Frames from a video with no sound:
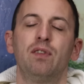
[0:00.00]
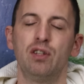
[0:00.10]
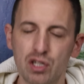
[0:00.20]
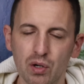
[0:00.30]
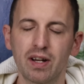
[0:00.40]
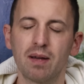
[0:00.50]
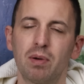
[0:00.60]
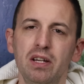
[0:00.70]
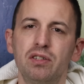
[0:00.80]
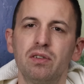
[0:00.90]
If you enjoyed it,
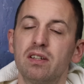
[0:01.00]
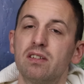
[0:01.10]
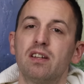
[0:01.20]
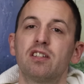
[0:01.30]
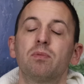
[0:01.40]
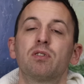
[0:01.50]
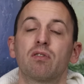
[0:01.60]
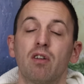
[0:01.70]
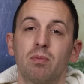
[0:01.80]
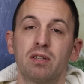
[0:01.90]
please do consider
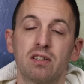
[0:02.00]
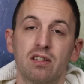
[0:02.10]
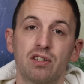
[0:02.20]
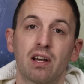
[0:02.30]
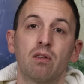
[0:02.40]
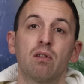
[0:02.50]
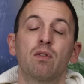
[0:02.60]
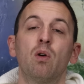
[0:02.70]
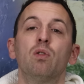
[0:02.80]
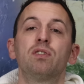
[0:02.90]
subscribing to the channel and,
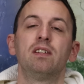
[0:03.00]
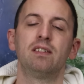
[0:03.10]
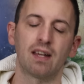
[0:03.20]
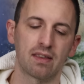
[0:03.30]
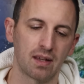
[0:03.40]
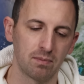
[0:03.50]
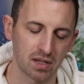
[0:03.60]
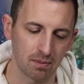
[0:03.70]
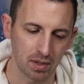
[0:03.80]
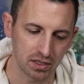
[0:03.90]
of course, hitting that
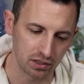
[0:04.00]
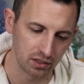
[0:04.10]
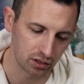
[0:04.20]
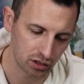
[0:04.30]
thumbs up button